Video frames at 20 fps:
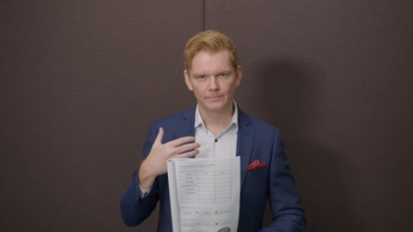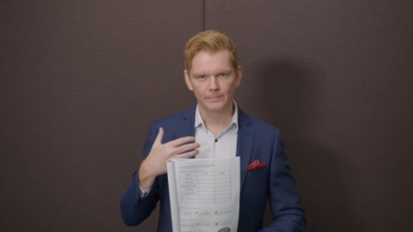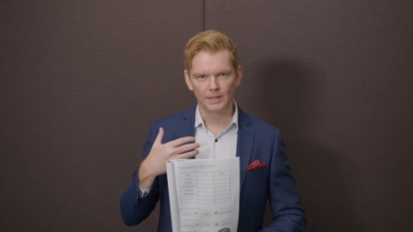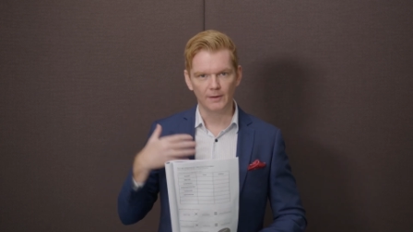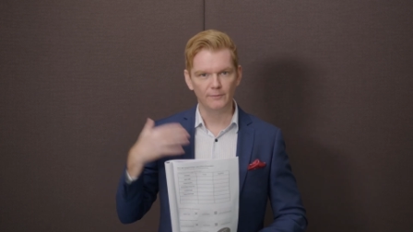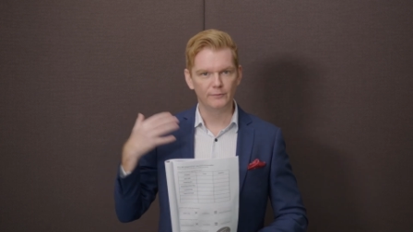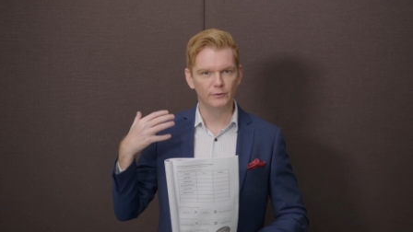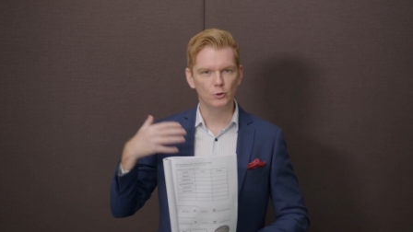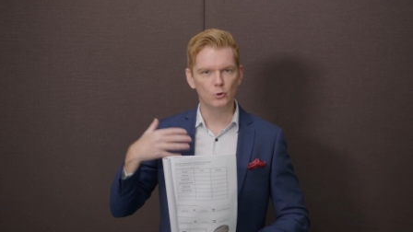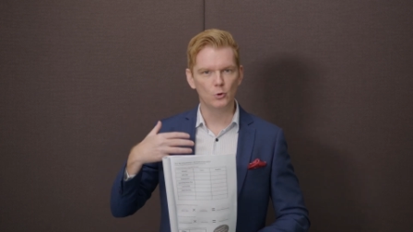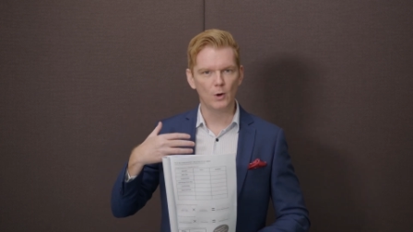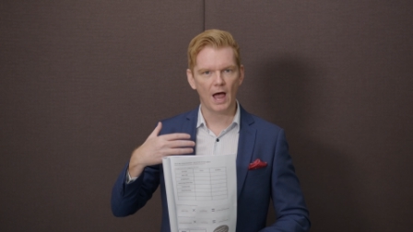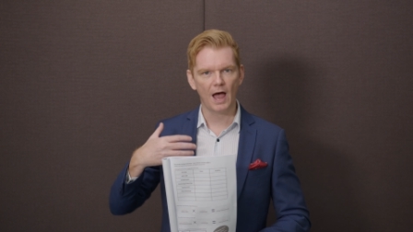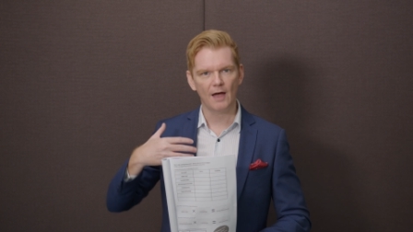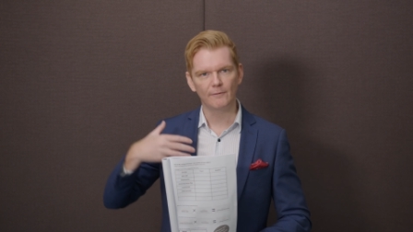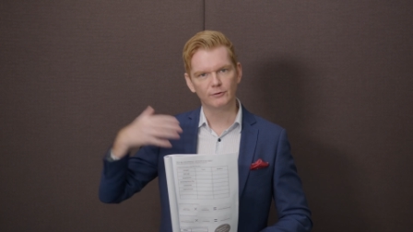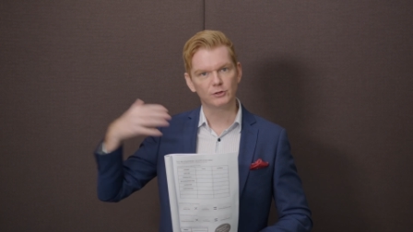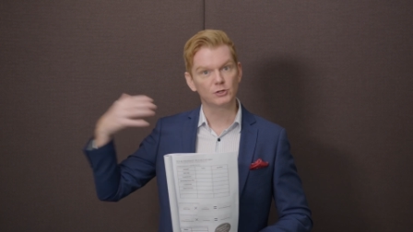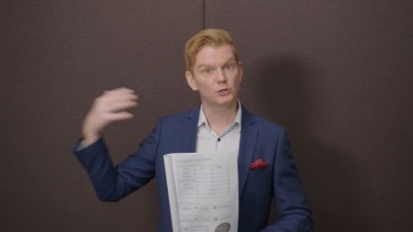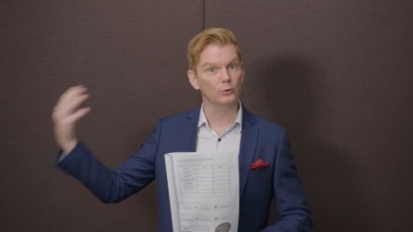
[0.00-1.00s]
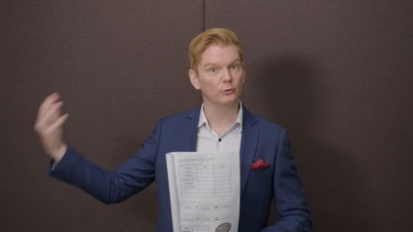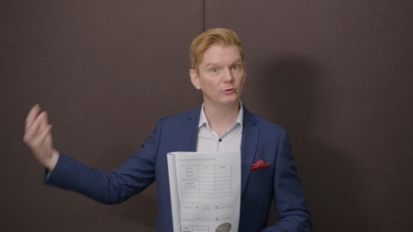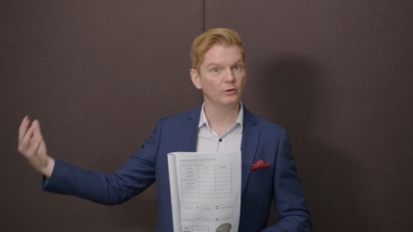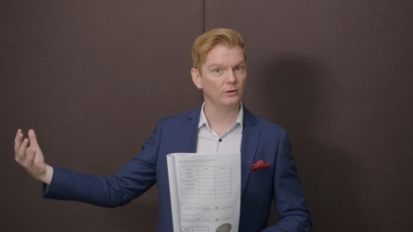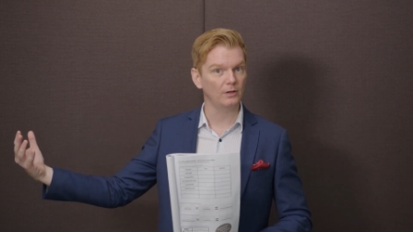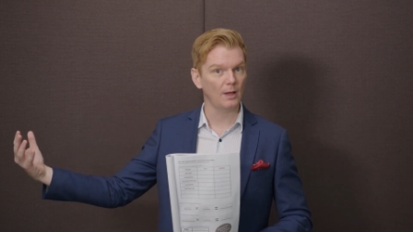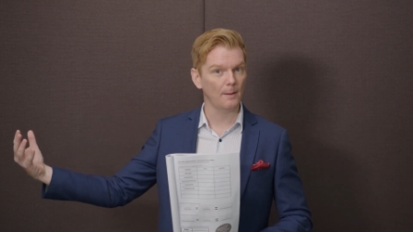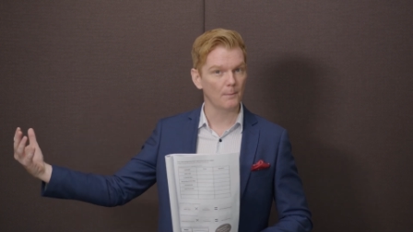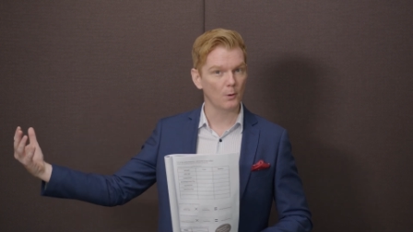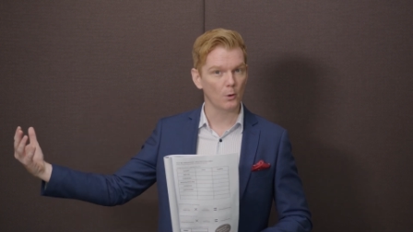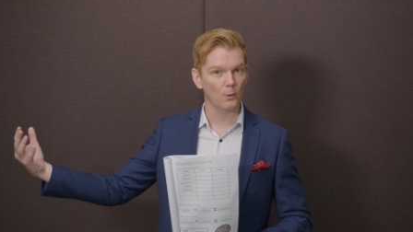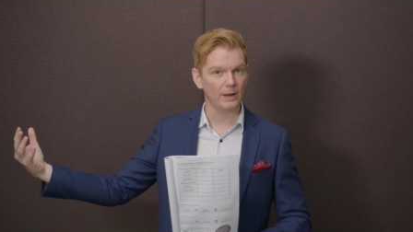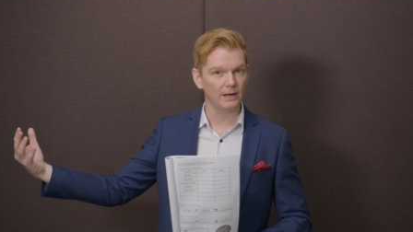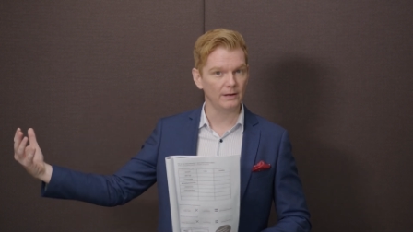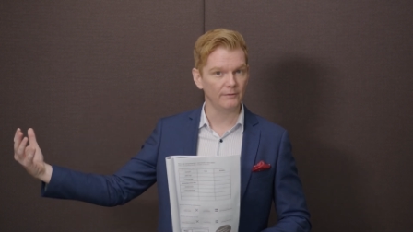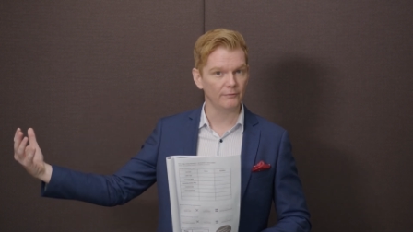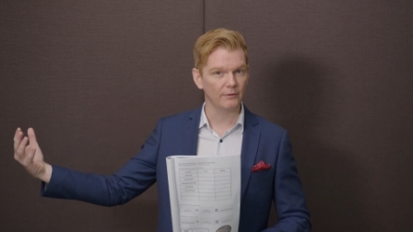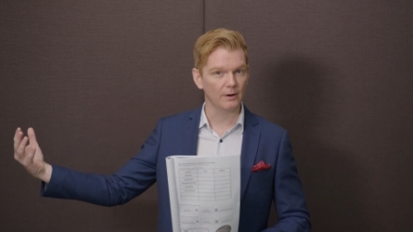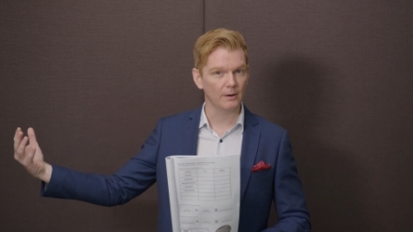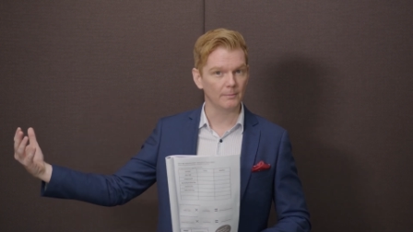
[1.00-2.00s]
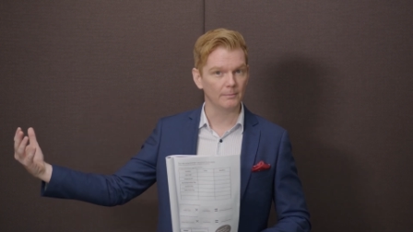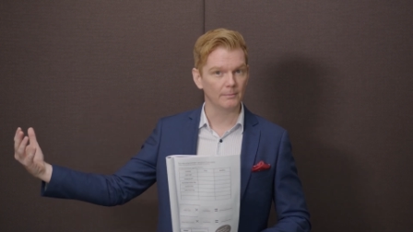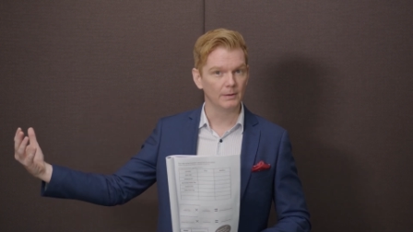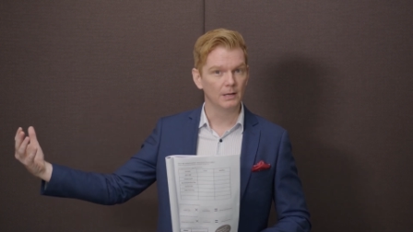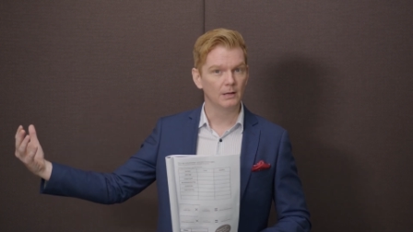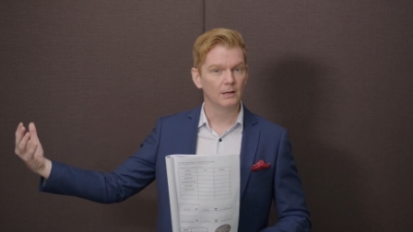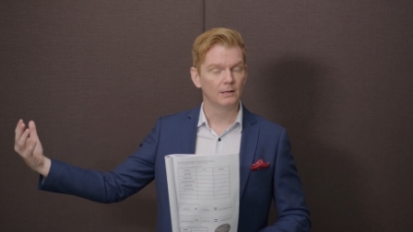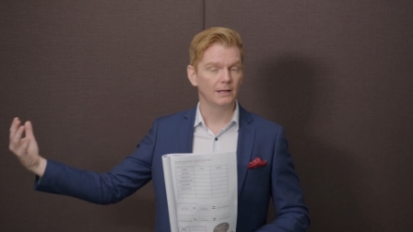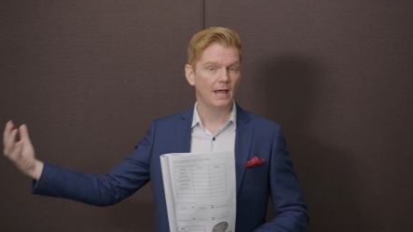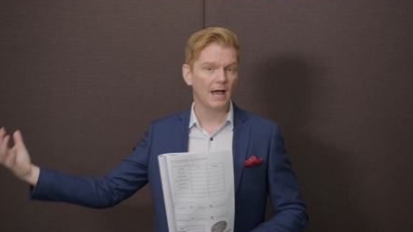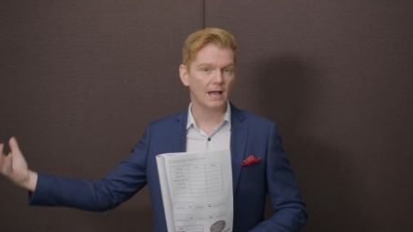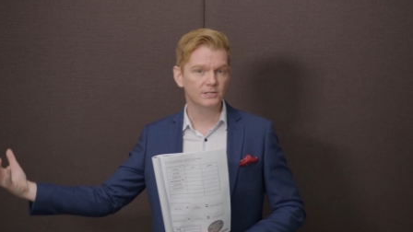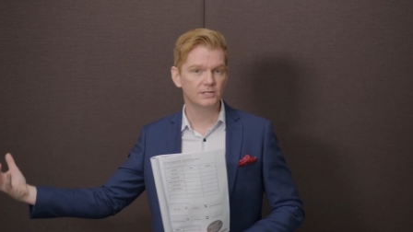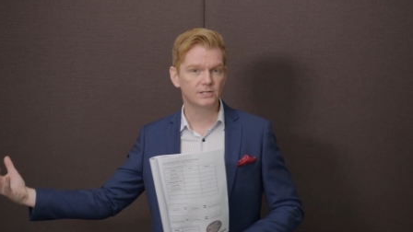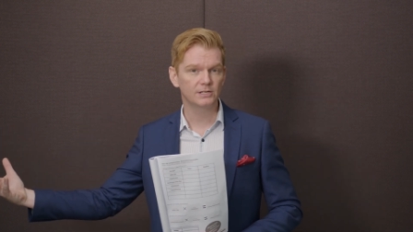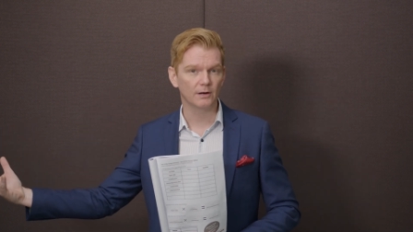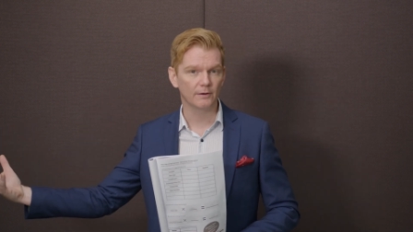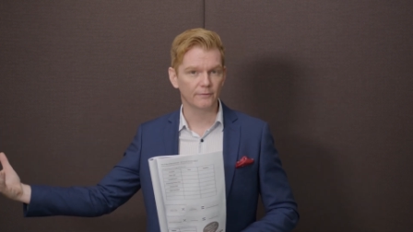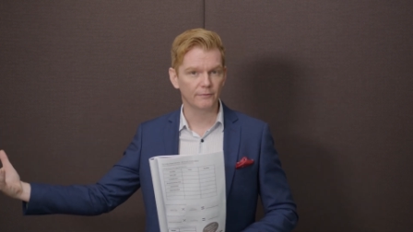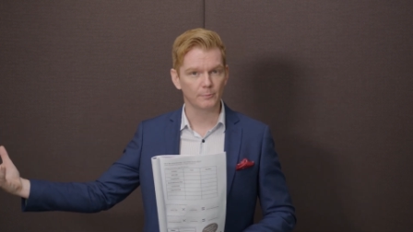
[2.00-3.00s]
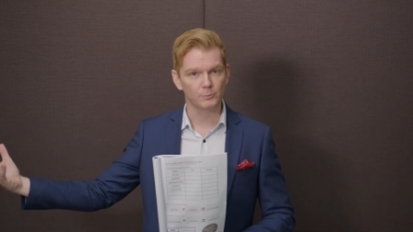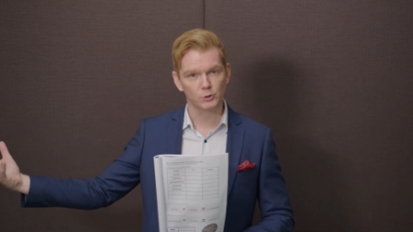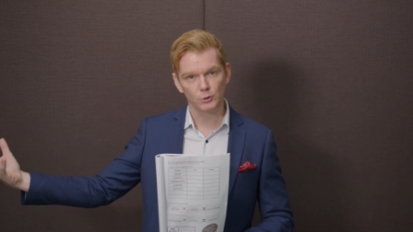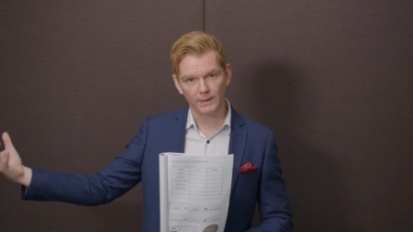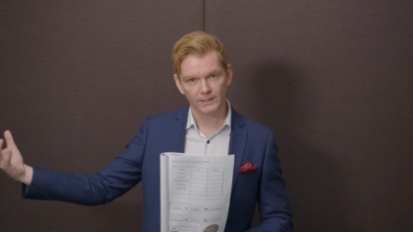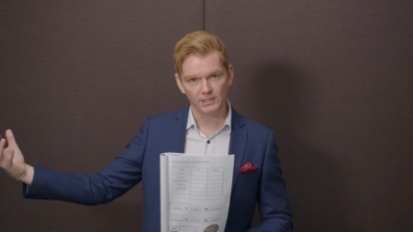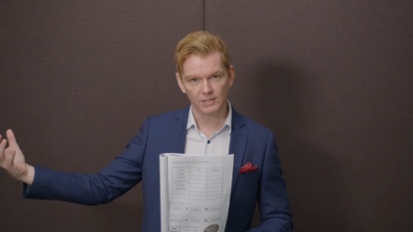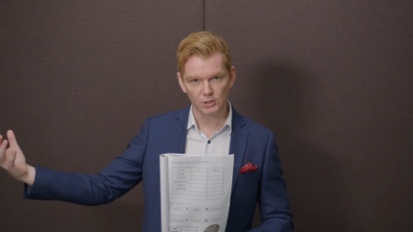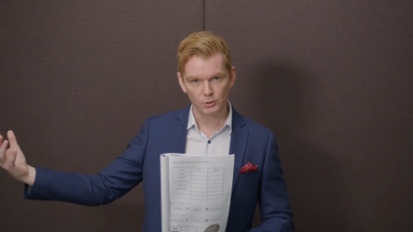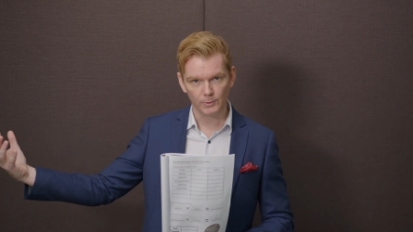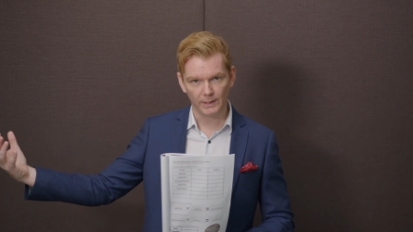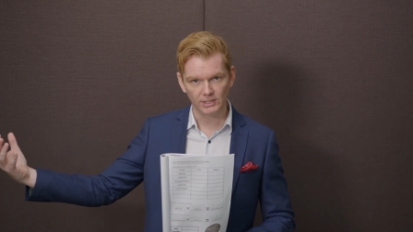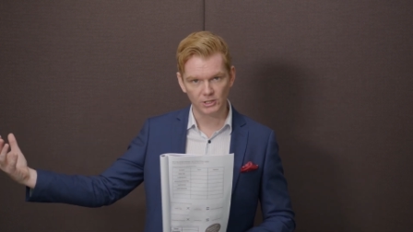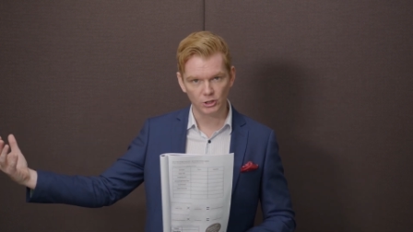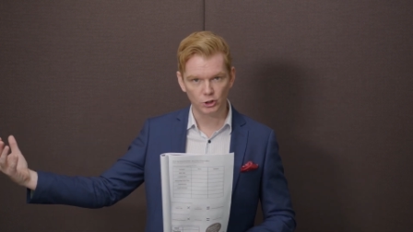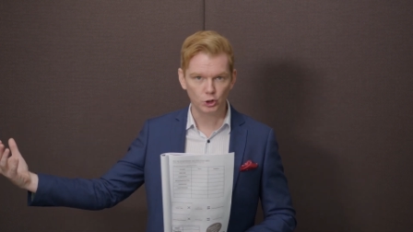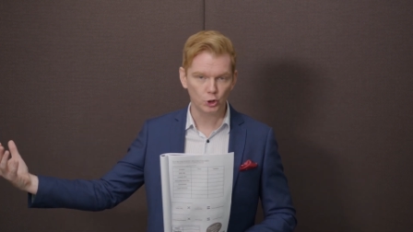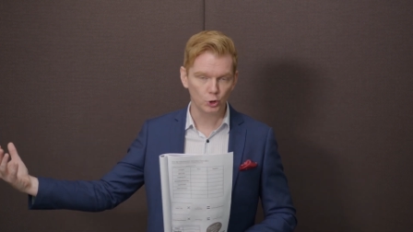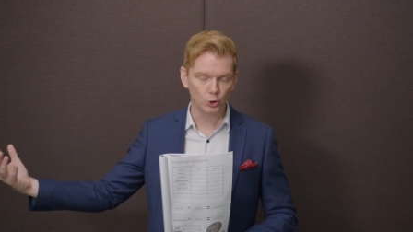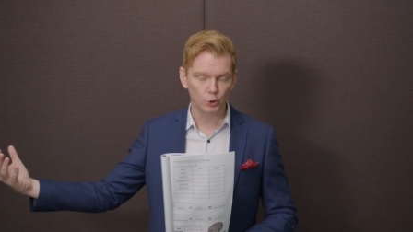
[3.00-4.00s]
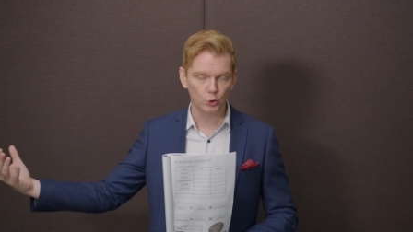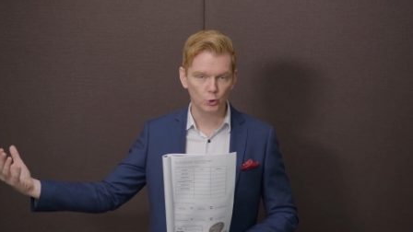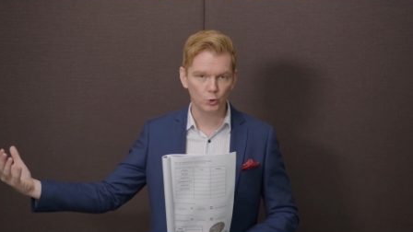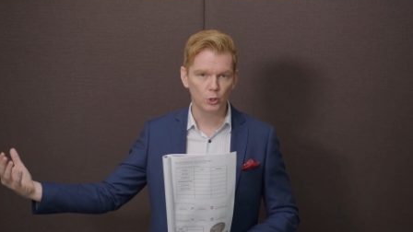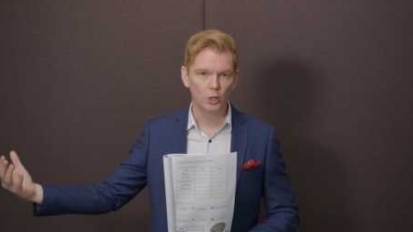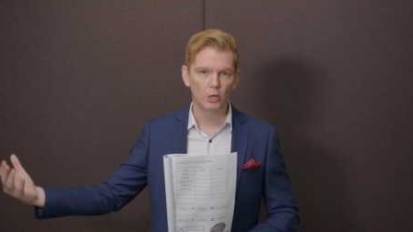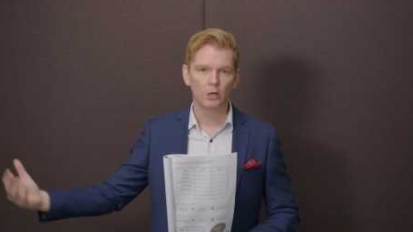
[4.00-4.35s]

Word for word: If you have a certain number already from last year, from 2022,